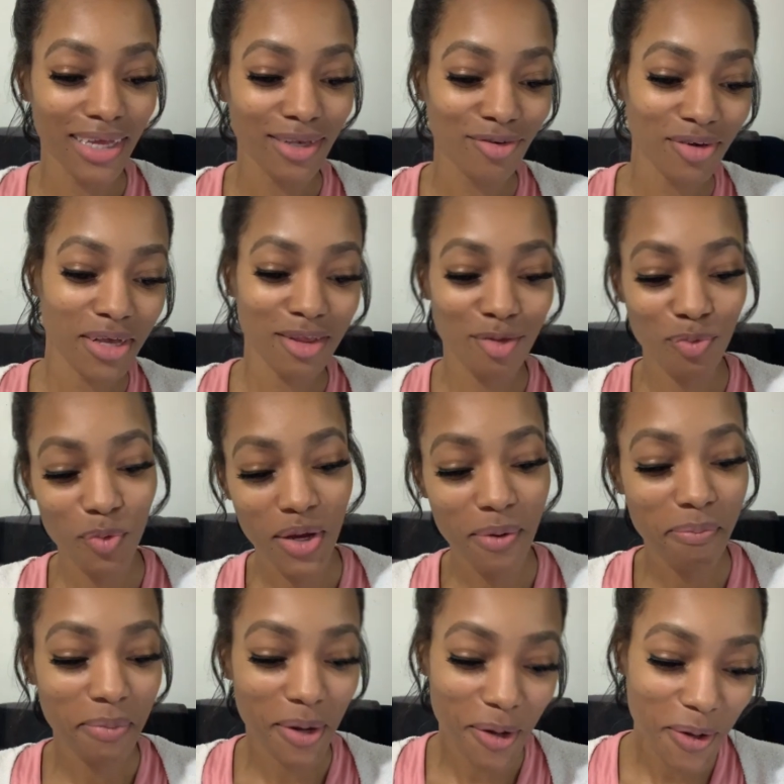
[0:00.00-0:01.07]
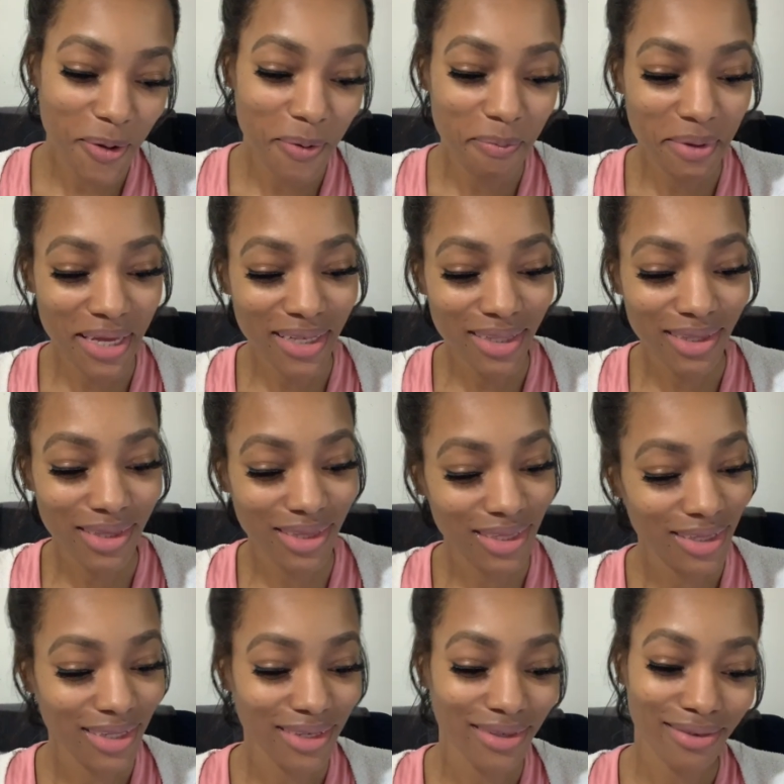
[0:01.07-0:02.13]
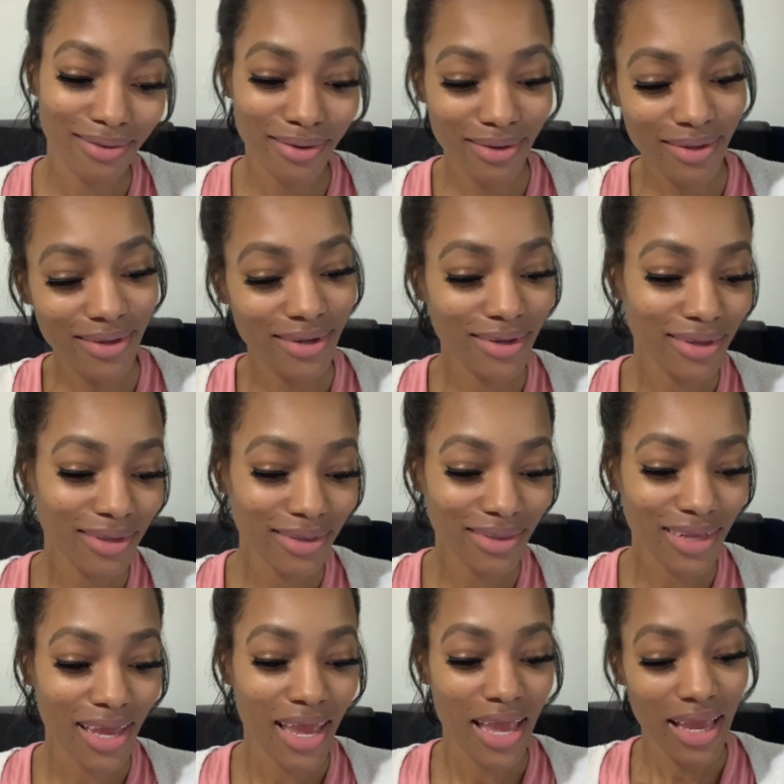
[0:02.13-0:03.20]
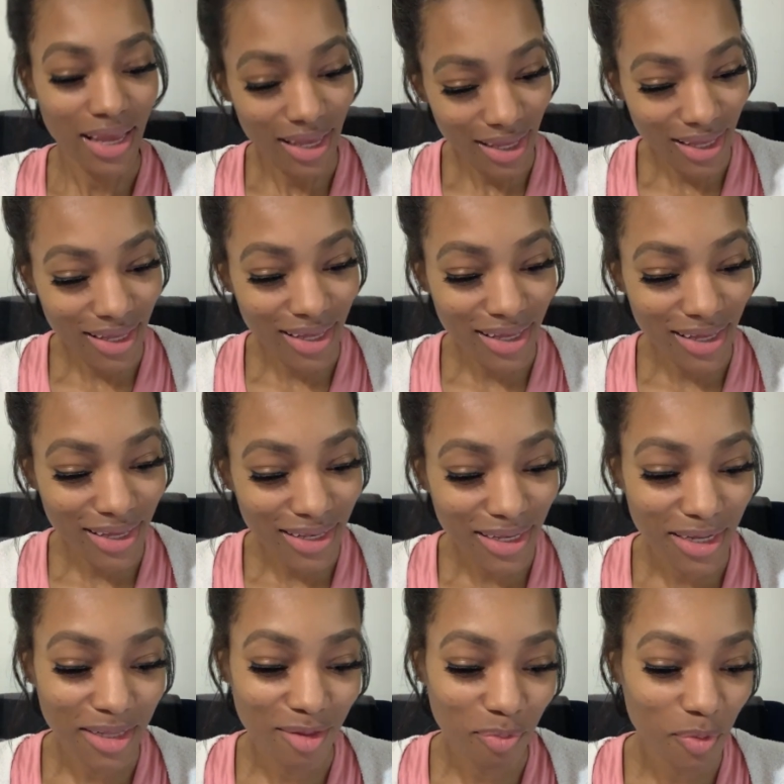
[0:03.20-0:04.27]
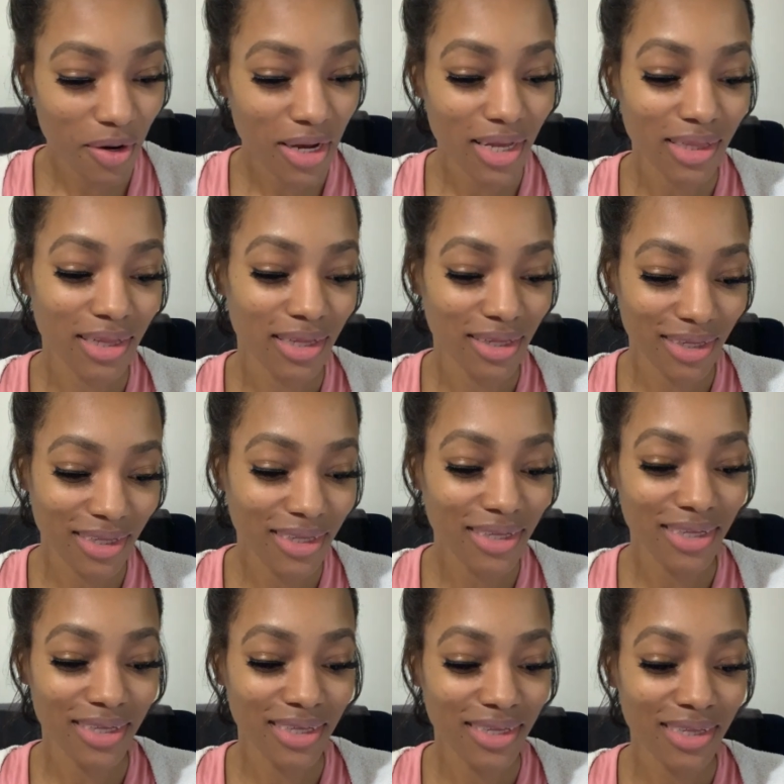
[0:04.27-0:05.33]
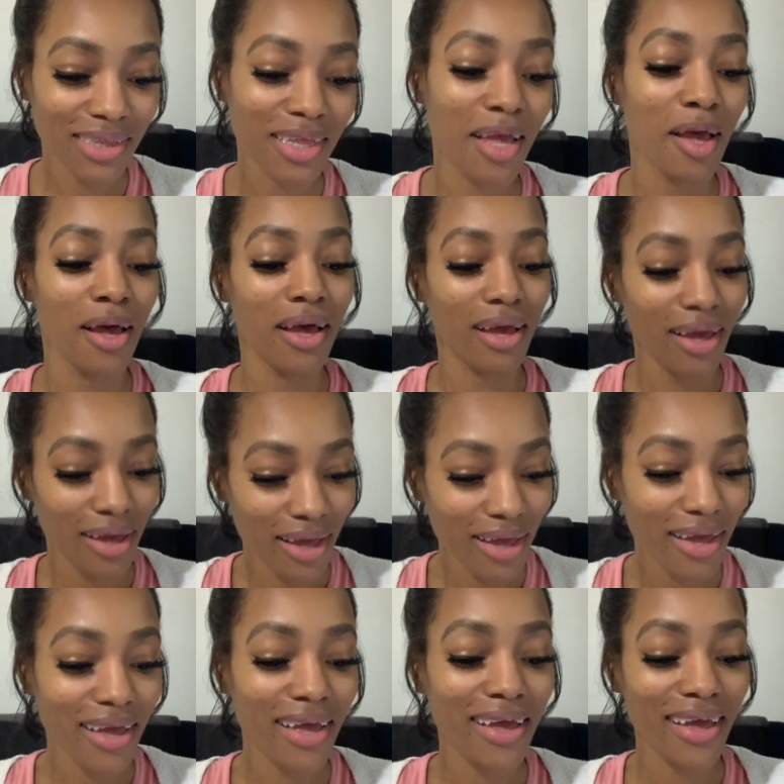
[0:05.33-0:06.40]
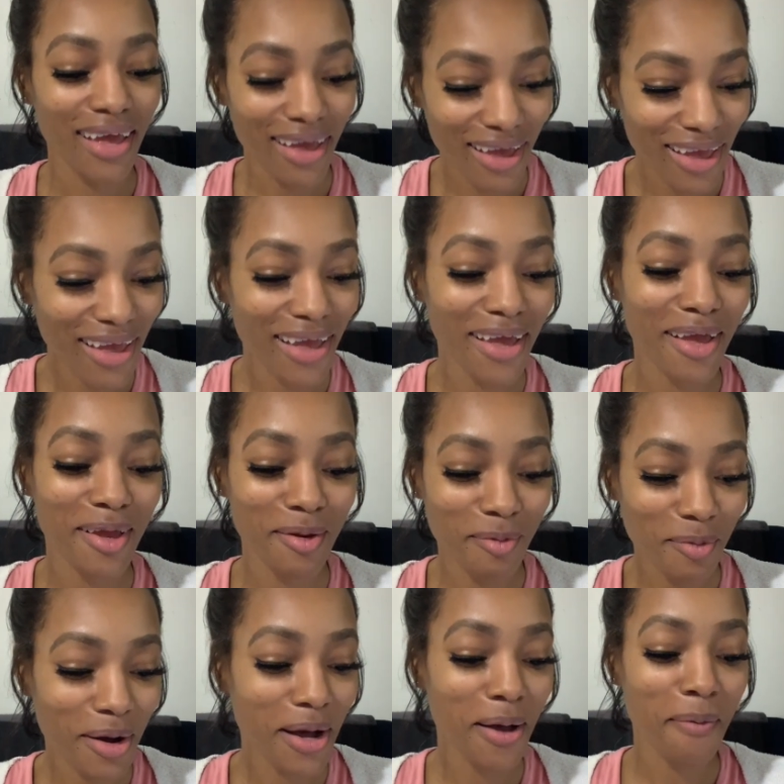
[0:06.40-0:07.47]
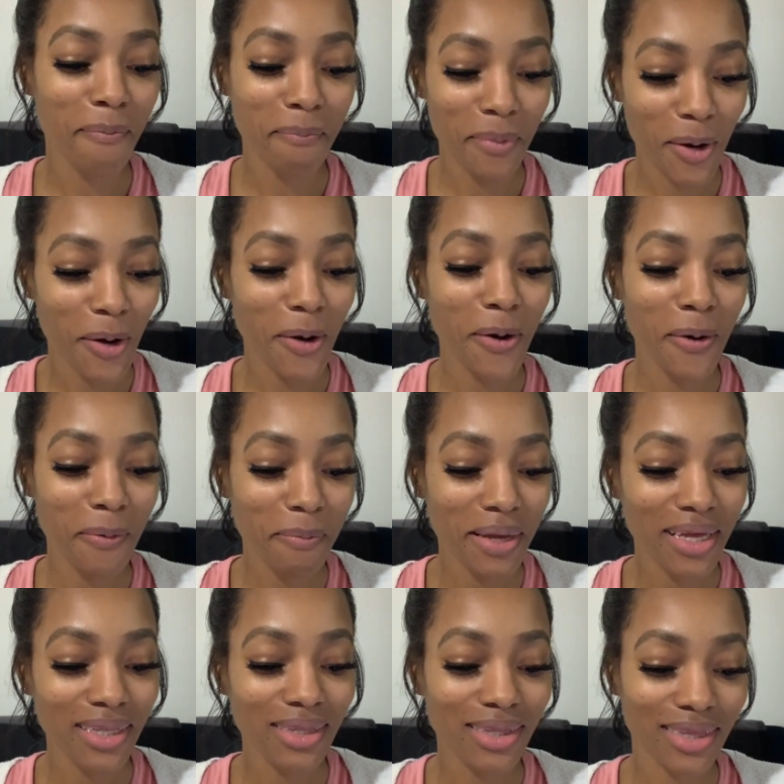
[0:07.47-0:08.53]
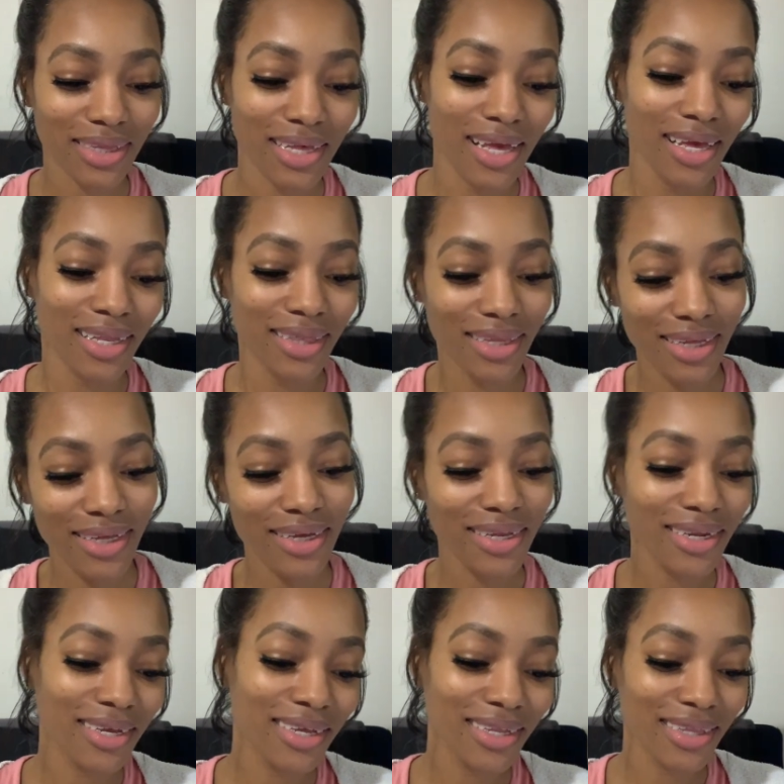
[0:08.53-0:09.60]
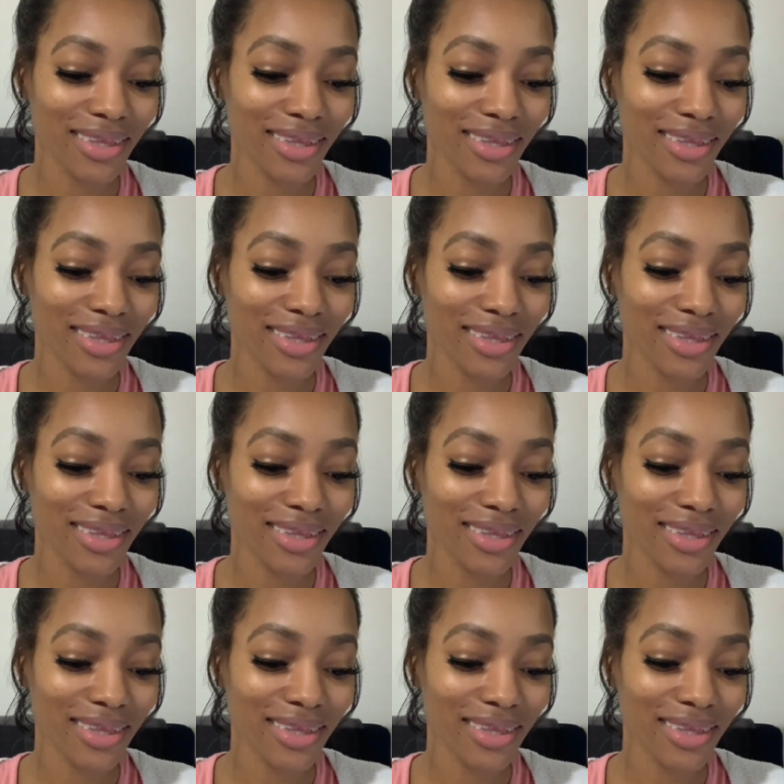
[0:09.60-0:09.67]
Just one moment. Dun dun. In his presence. Hey, hey, one moment. Dun dun